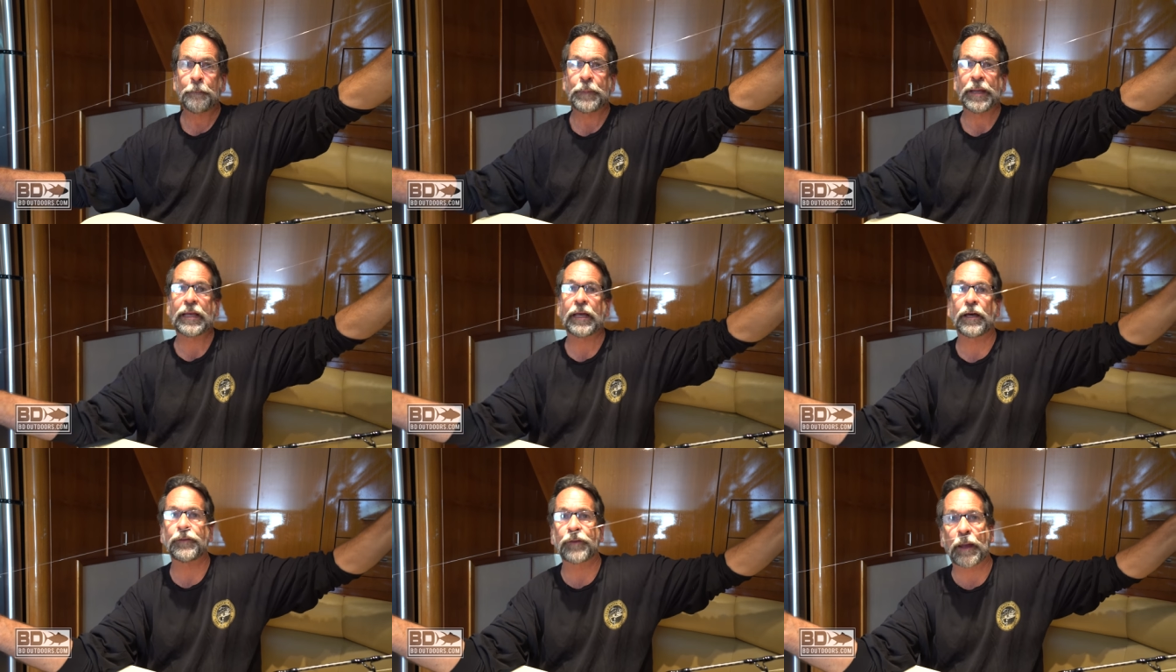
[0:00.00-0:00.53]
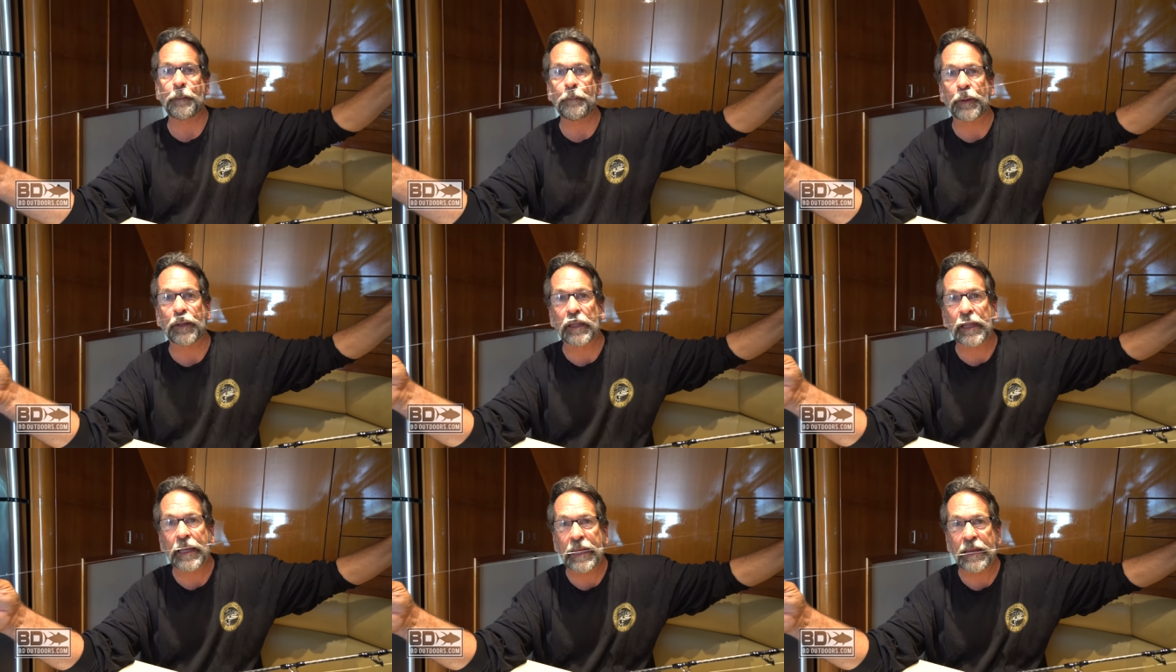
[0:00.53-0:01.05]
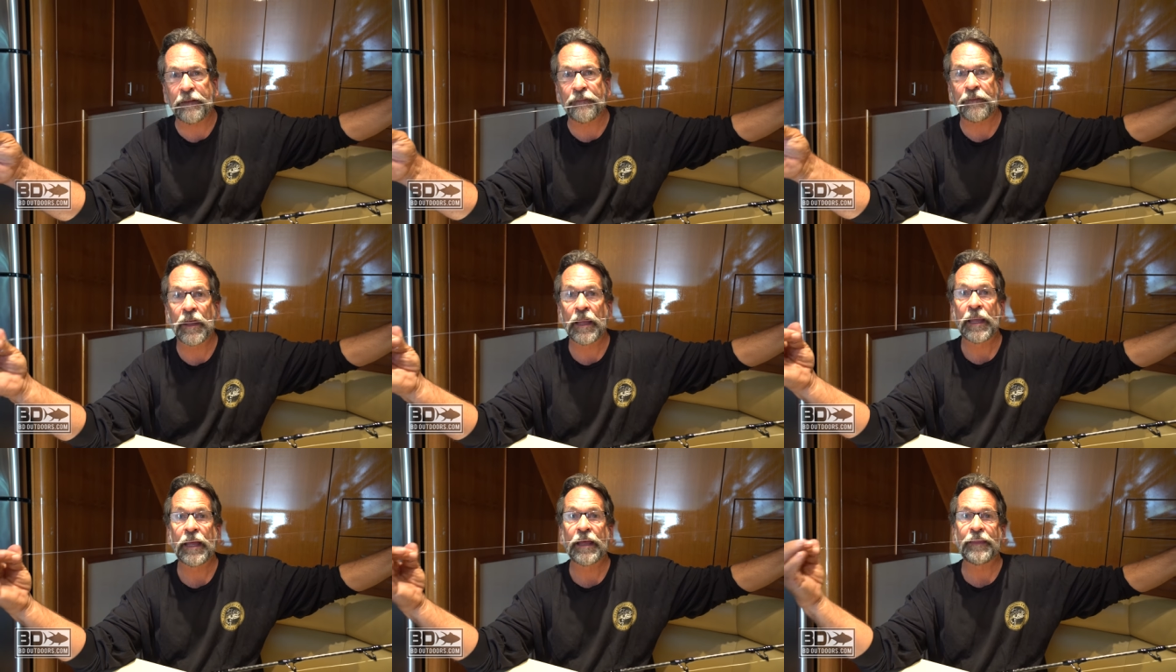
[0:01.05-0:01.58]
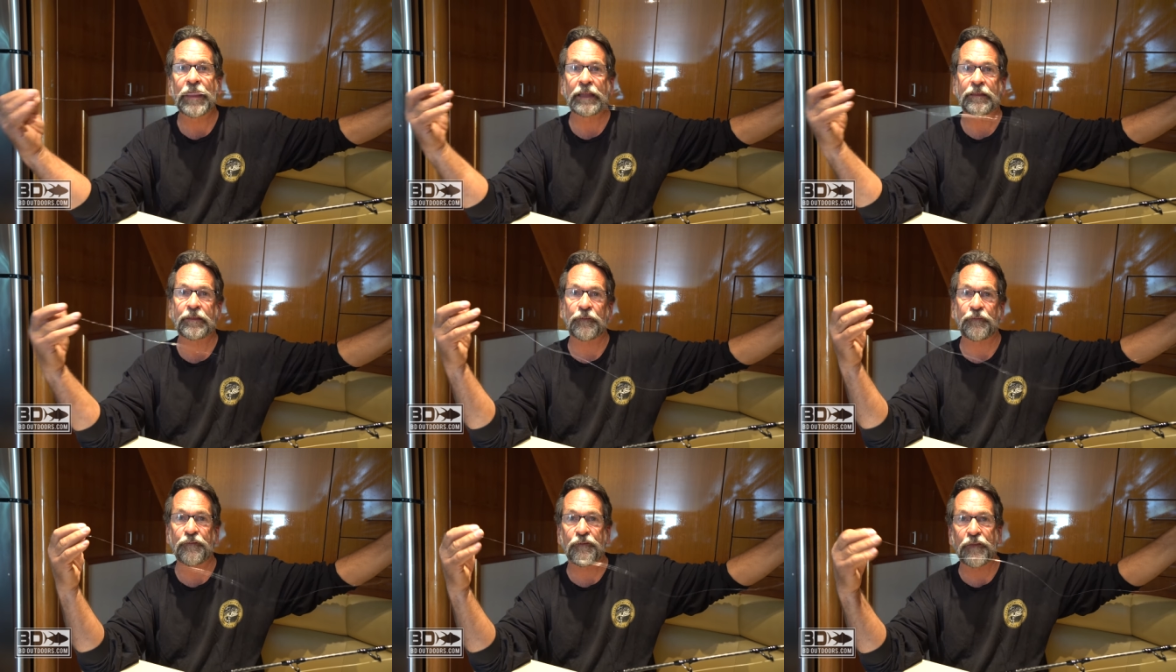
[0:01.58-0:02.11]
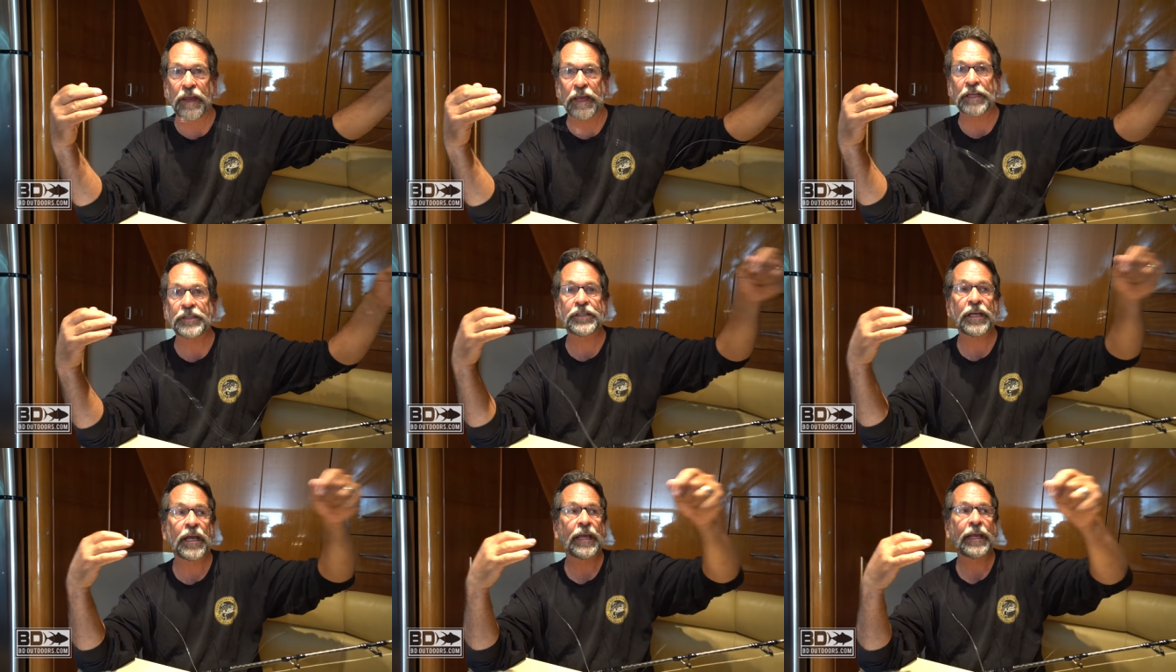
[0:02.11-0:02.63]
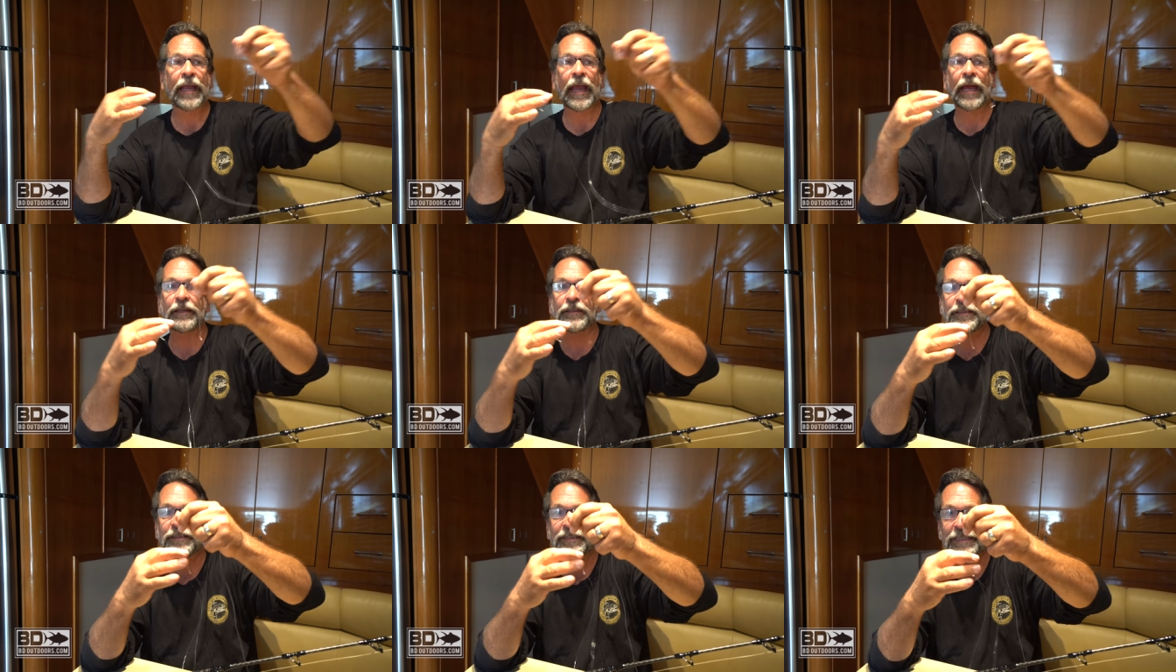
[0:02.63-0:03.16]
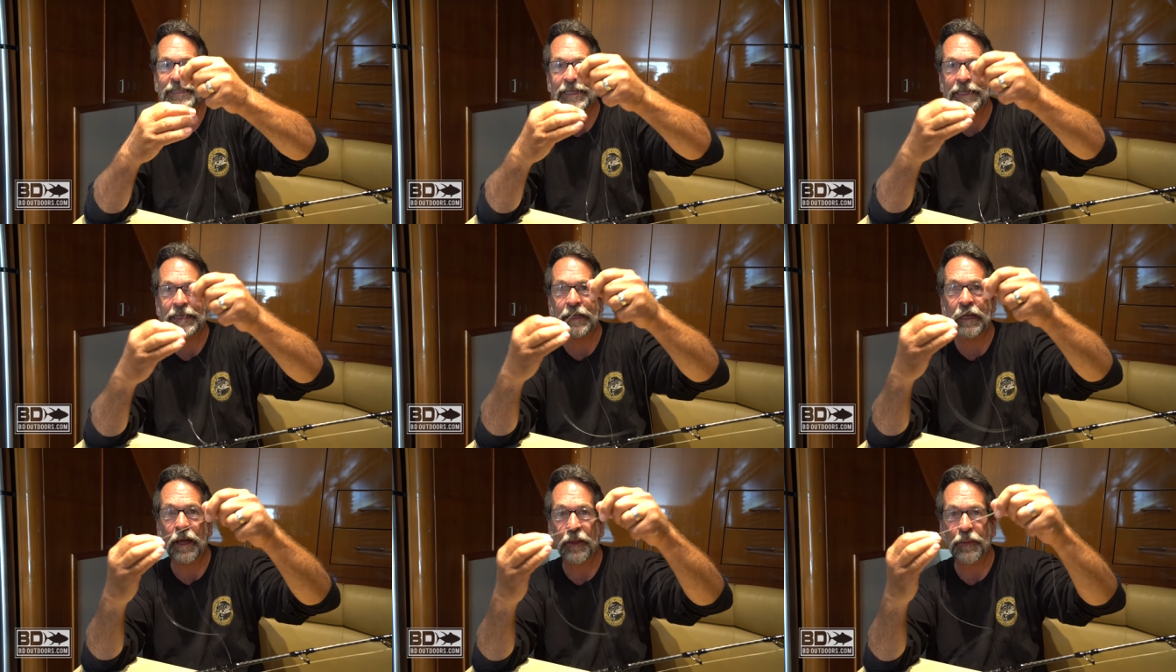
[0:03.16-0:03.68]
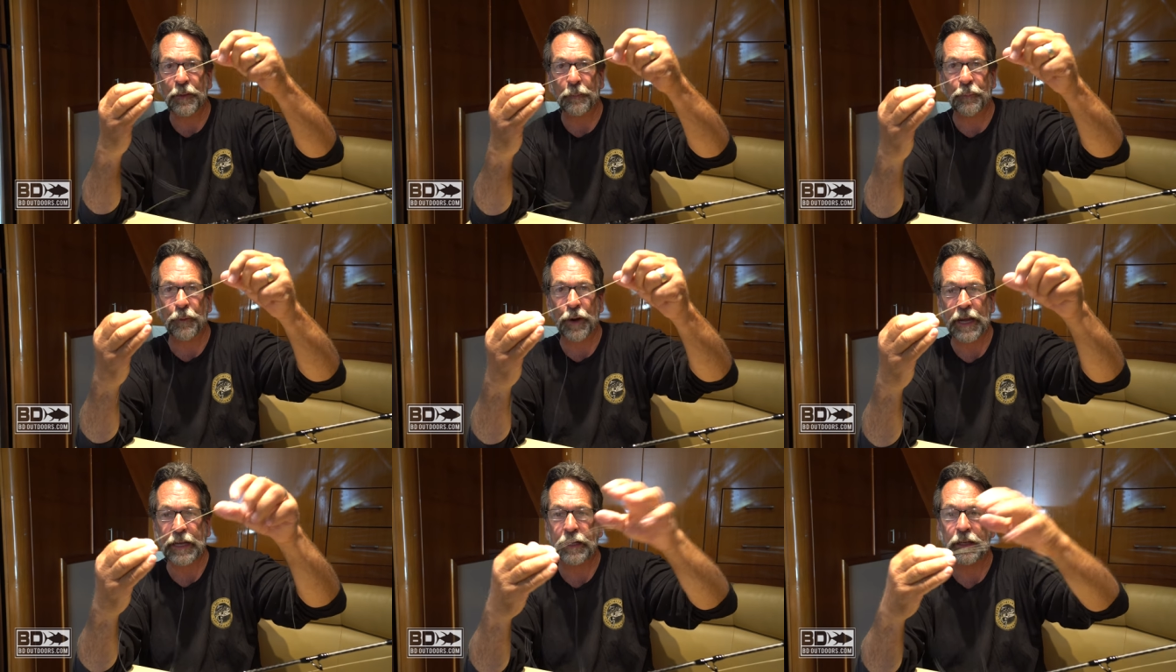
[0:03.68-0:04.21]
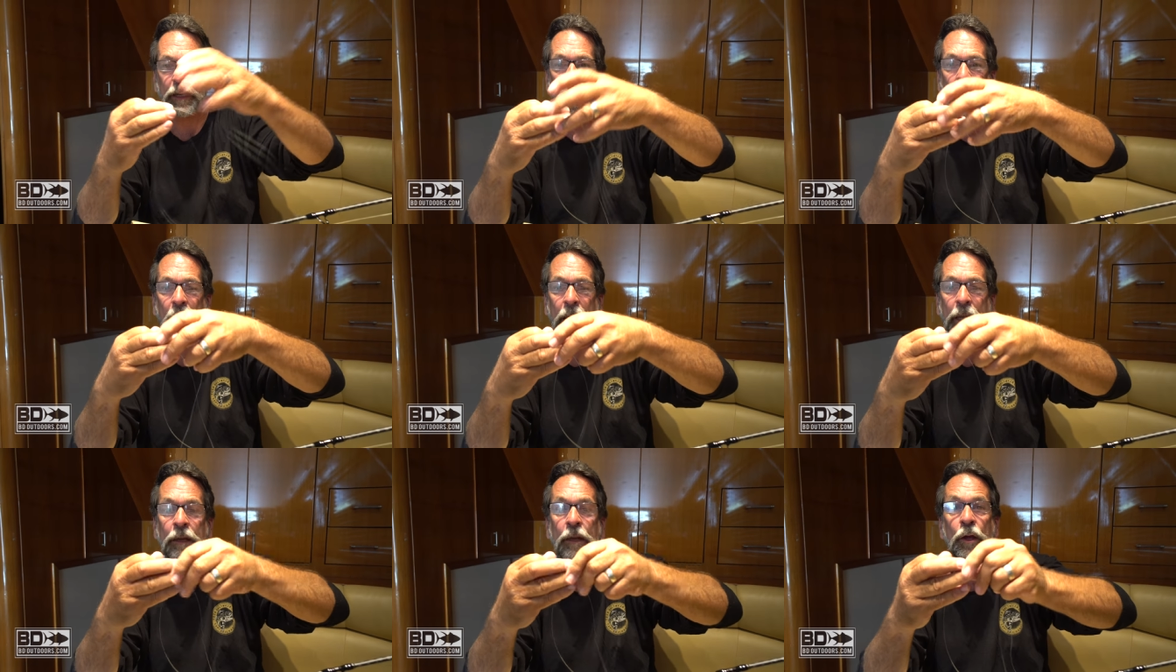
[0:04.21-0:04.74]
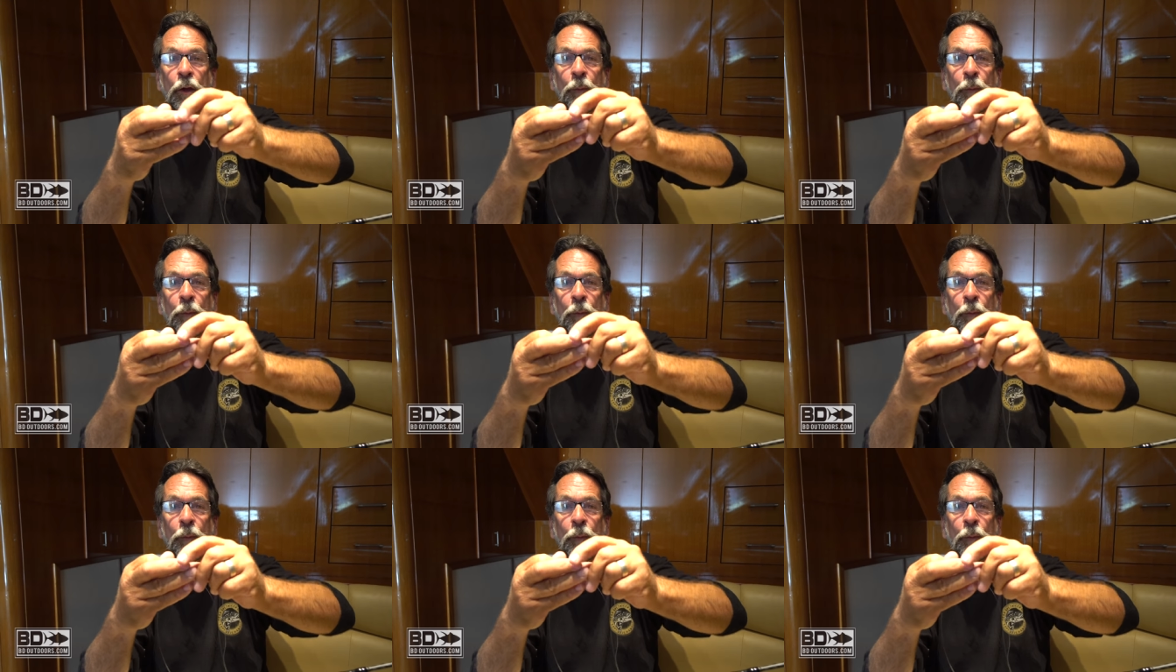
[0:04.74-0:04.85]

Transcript: because I believe that the fish can see the braided line,